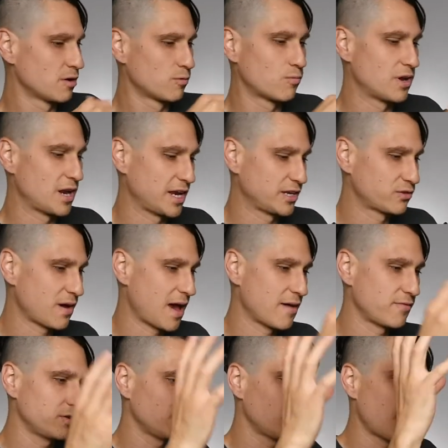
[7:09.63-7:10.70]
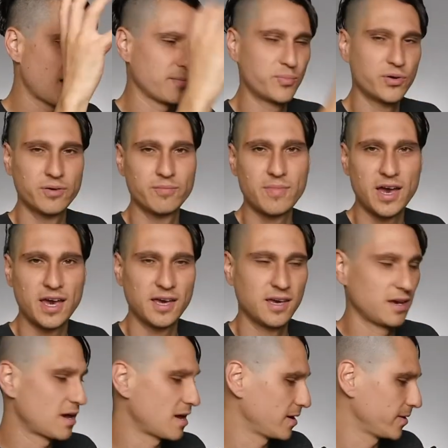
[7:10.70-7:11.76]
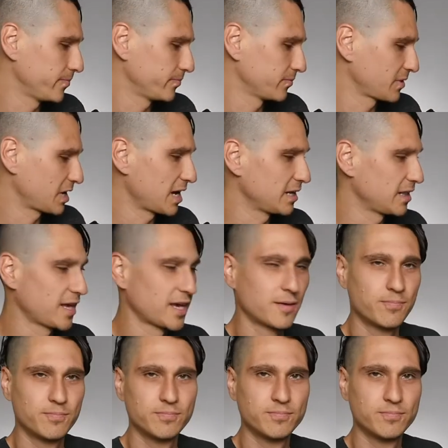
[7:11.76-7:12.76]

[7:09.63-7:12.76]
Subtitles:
When I travel, I put my kind of like